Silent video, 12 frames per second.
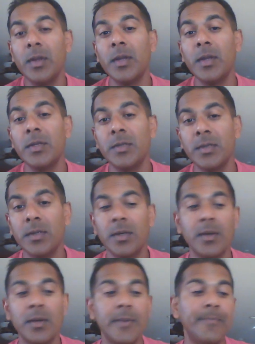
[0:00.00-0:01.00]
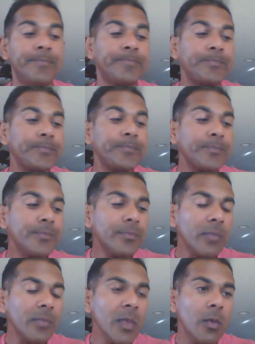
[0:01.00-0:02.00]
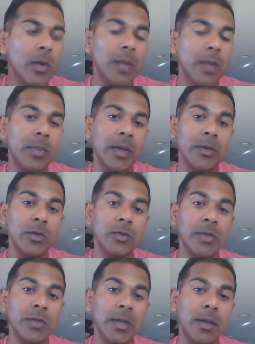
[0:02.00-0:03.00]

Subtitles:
and that's what I plan to use it